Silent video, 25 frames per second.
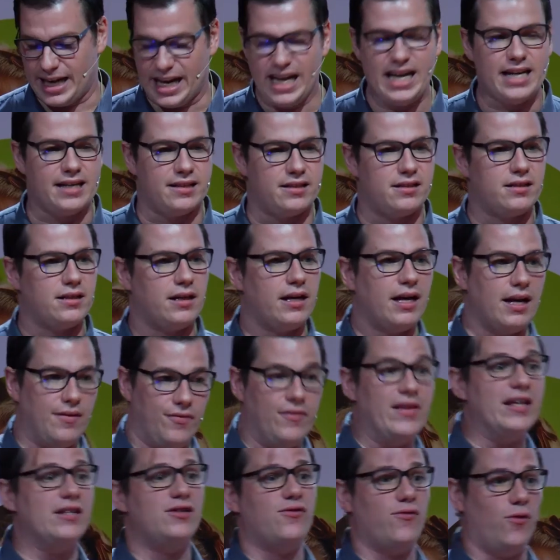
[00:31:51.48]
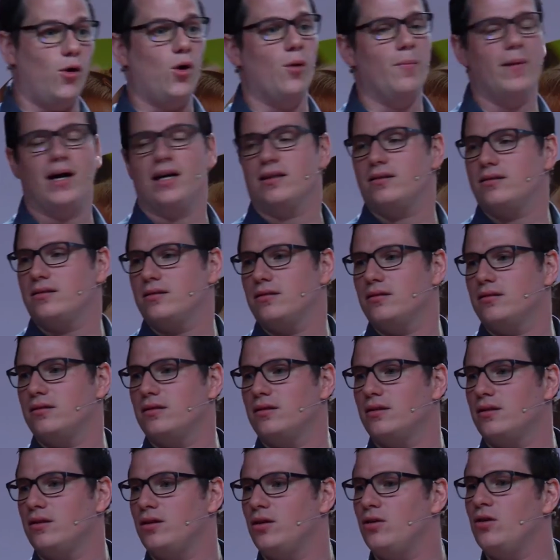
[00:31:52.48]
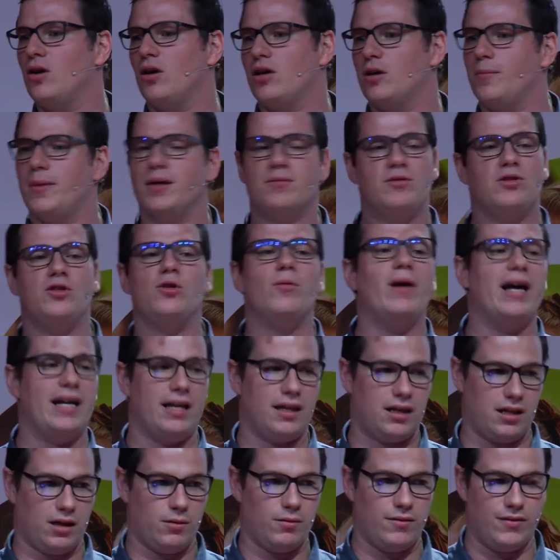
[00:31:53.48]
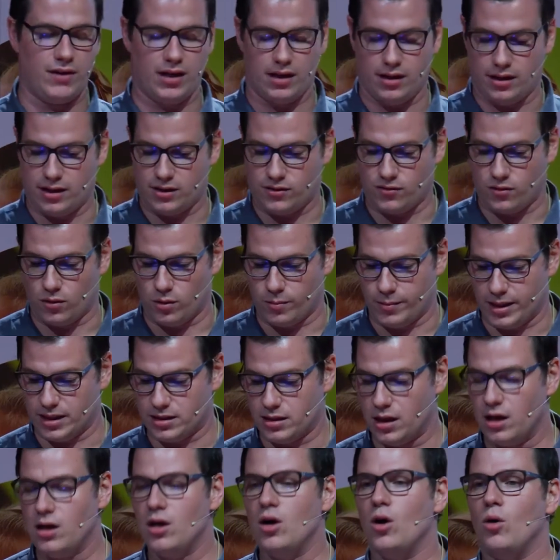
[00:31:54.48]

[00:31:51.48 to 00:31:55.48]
it is in this format. You're not going to be able to do anything with it in this format.